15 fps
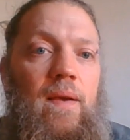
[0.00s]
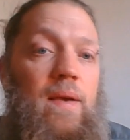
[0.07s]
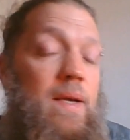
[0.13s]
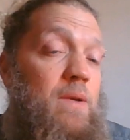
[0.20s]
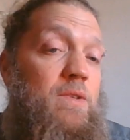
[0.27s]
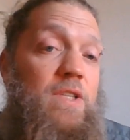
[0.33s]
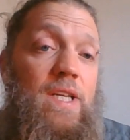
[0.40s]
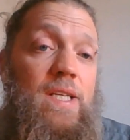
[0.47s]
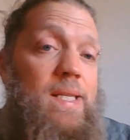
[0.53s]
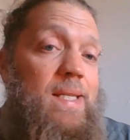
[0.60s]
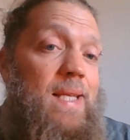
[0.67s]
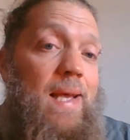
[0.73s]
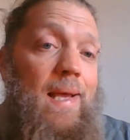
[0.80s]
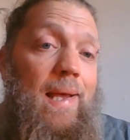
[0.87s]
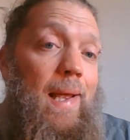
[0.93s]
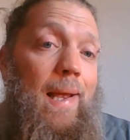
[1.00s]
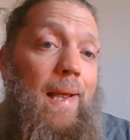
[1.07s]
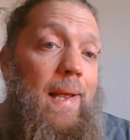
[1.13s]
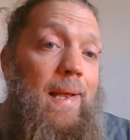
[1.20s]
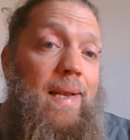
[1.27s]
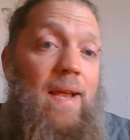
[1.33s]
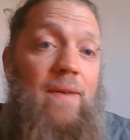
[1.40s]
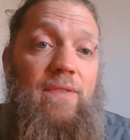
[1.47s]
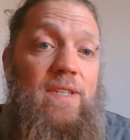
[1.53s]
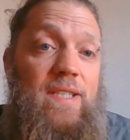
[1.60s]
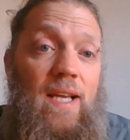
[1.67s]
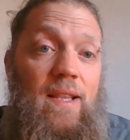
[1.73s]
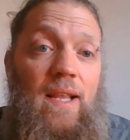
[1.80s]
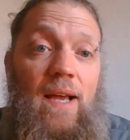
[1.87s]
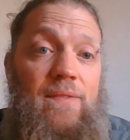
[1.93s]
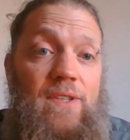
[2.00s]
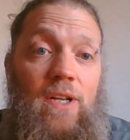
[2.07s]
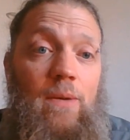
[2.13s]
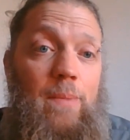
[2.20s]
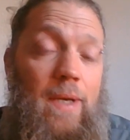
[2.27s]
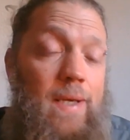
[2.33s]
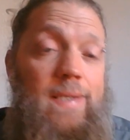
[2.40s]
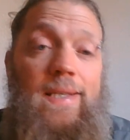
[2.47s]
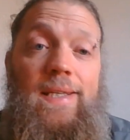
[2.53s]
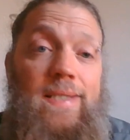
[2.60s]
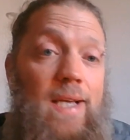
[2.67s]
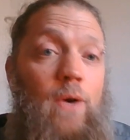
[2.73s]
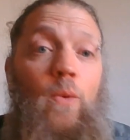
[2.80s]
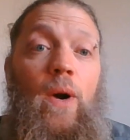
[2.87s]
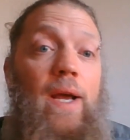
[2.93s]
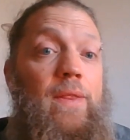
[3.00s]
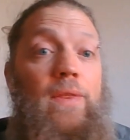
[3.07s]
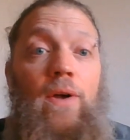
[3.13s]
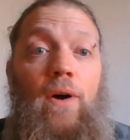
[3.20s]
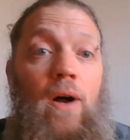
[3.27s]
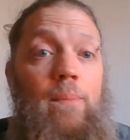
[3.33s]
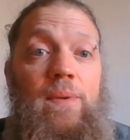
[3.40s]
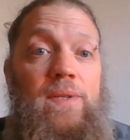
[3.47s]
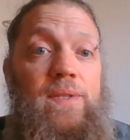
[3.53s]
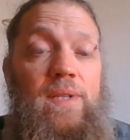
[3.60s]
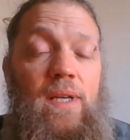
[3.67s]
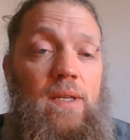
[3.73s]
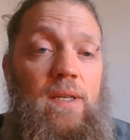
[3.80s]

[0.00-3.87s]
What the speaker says: You know, Jesus never said life's going to be easy. He said quite the opposite.